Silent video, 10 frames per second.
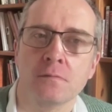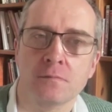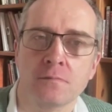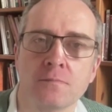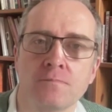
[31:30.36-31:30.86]

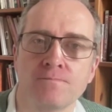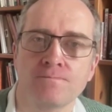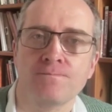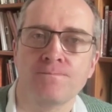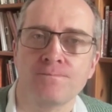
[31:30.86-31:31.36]

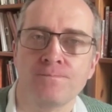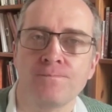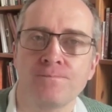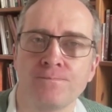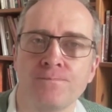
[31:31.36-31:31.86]

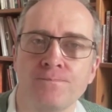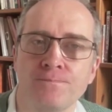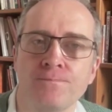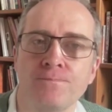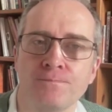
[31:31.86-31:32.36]

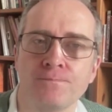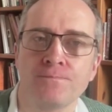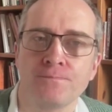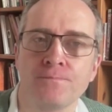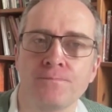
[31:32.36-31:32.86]

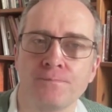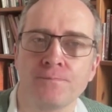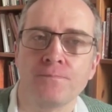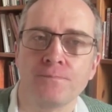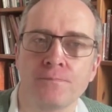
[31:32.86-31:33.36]

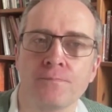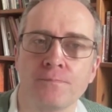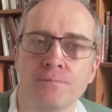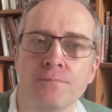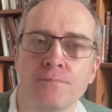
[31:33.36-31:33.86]

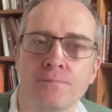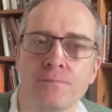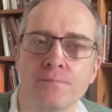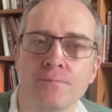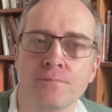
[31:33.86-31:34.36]

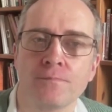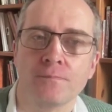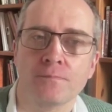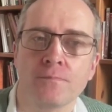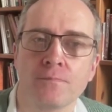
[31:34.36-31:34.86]

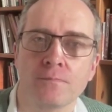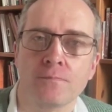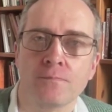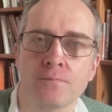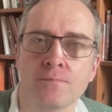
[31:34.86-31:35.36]

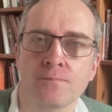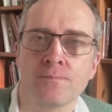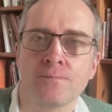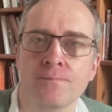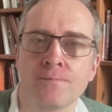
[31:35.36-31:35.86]

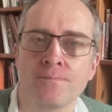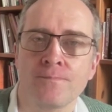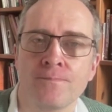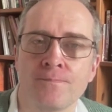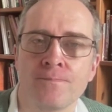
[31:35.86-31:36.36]

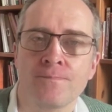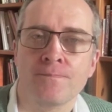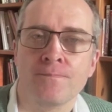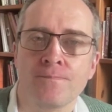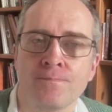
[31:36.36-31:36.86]

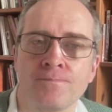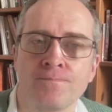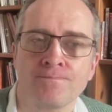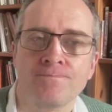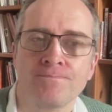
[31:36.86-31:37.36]

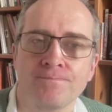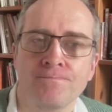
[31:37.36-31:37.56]
No one is speaking in this clip.